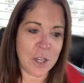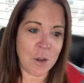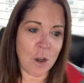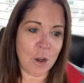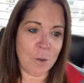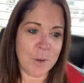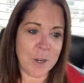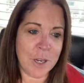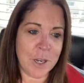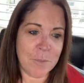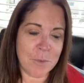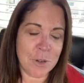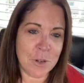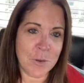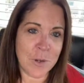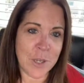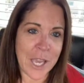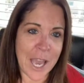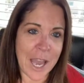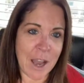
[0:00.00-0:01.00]
you open up new
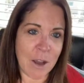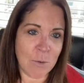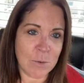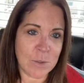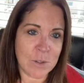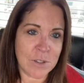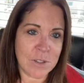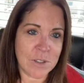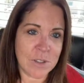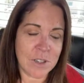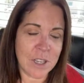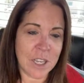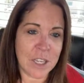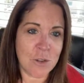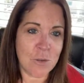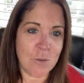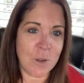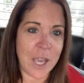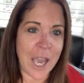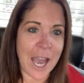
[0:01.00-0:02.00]
accounts, and
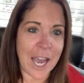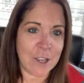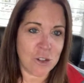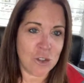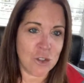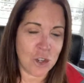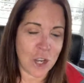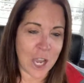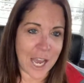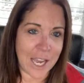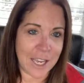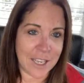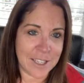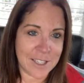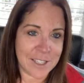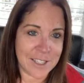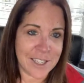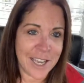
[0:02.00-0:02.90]
you cash checks.